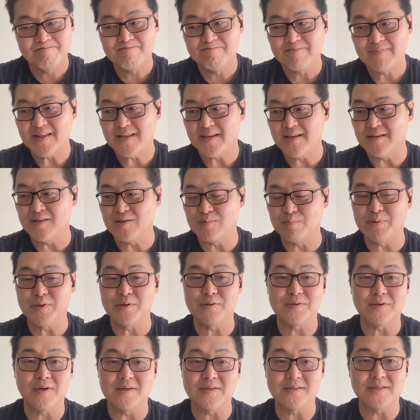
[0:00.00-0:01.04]
is built
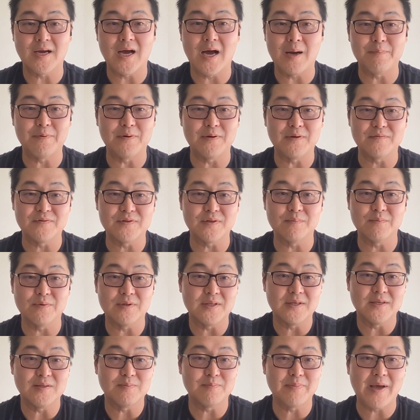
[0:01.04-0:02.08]
on top of some of
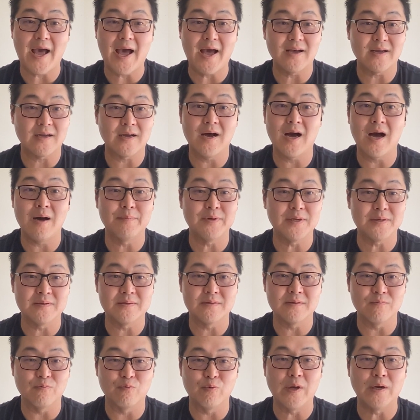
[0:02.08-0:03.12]
these common,
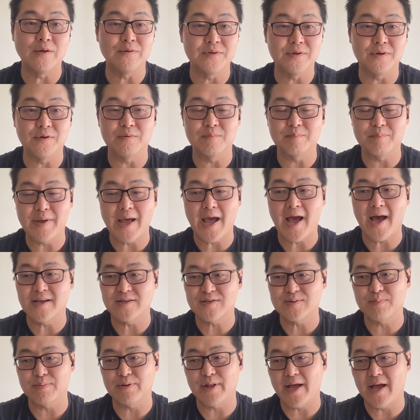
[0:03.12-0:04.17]
well-known PaaS
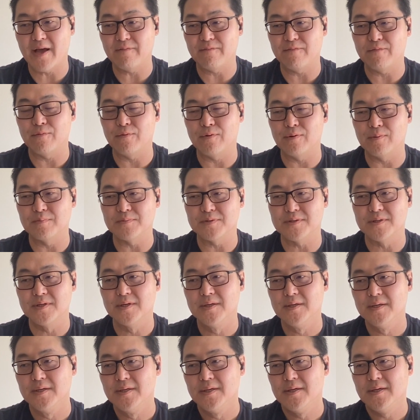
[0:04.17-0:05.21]
platforms.
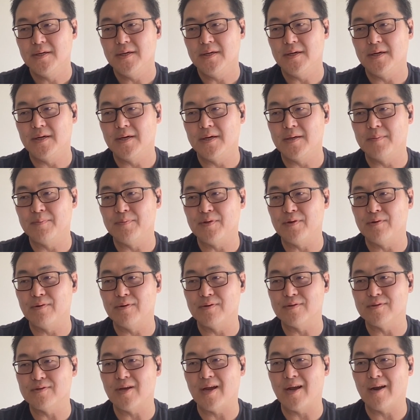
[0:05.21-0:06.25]
There are
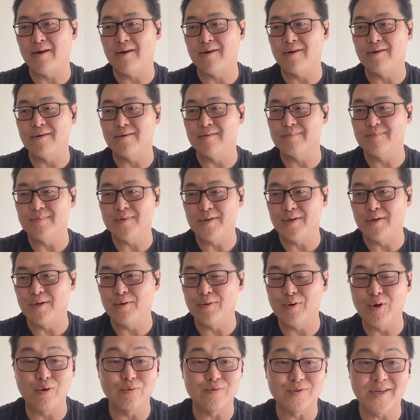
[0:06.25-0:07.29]
entire,
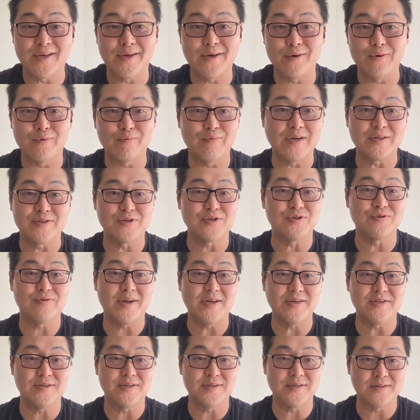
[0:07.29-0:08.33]
hotel
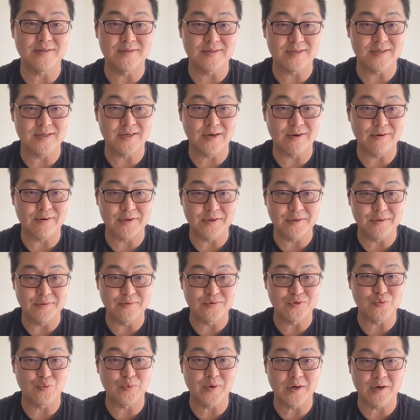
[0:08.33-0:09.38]
registration scenarios
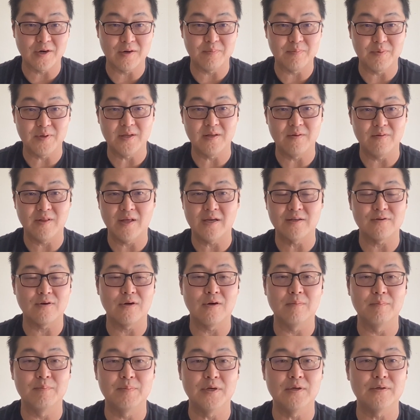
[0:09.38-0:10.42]
where that's all
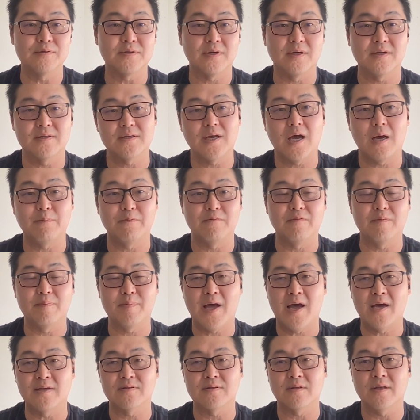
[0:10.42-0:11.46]
built on top of the
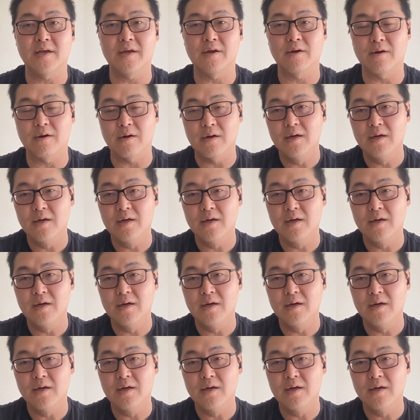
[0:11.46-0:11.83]
PaaS layer.